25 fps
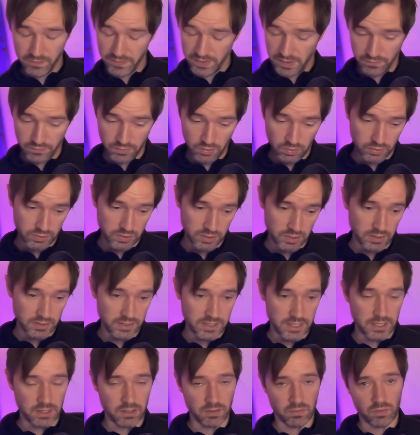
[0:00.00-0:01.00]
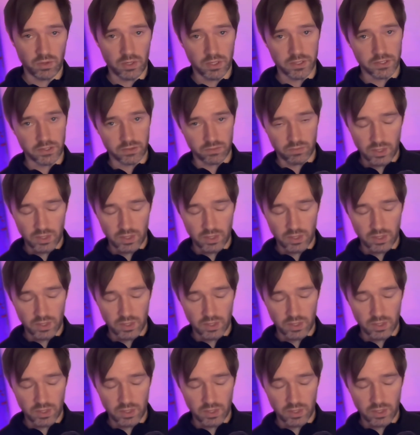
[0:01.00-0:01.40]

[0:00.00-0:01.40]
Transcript: Now, of course, we've got Declan Rice as